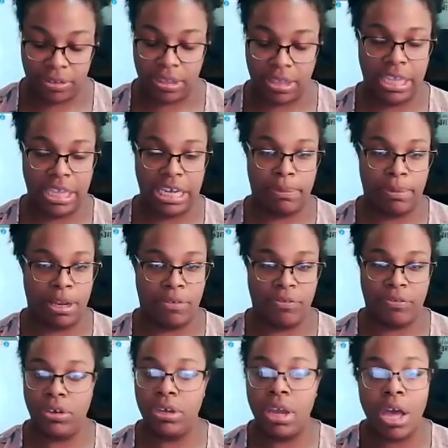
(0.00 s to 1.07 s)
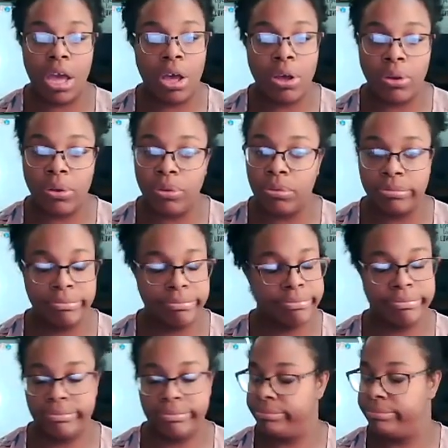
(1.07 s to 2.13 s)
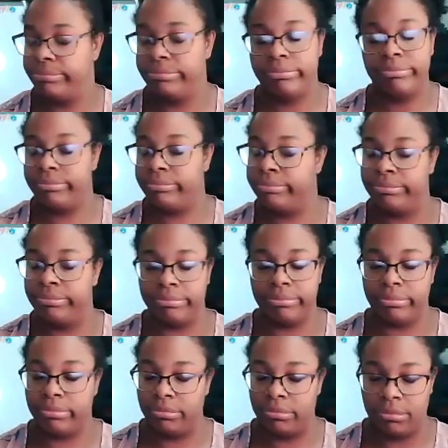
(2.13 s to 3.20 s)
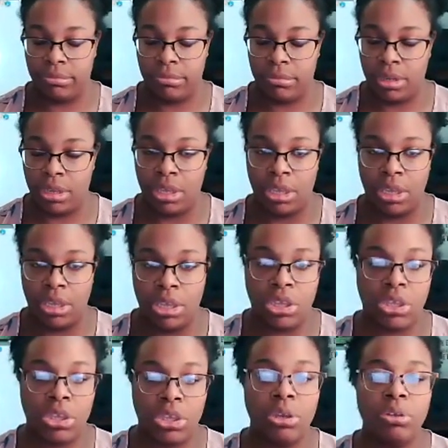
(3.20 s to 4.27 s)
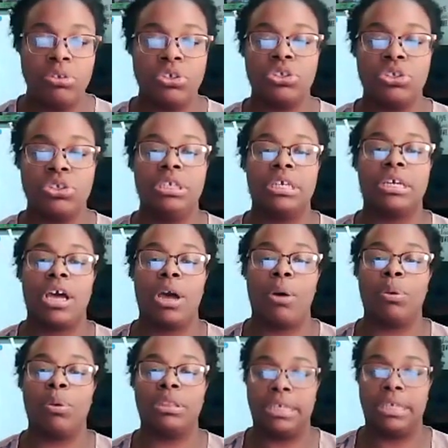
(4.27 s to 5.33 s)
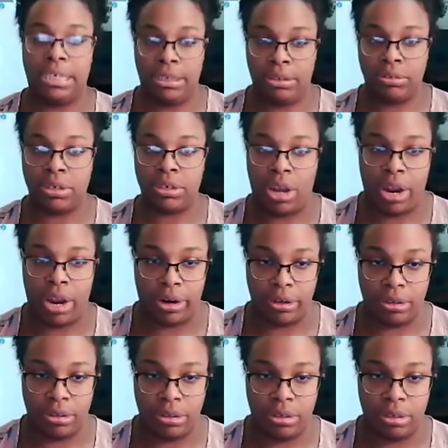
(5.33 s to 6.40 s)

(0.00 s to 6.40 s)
isn't clean up enough. No, Mm-mm. You just need to come with a yielded heart